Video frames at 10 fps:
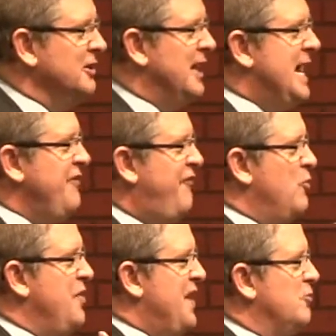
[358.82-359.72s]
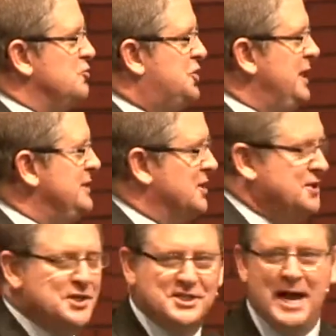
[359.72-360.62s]
Life without
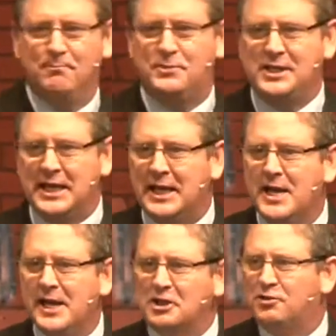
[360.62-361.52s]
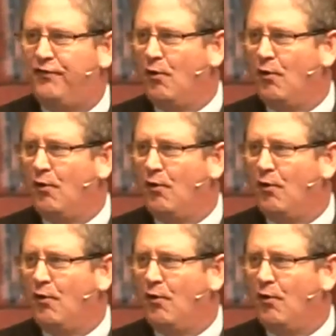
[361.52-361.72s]
Jesus is empty. It's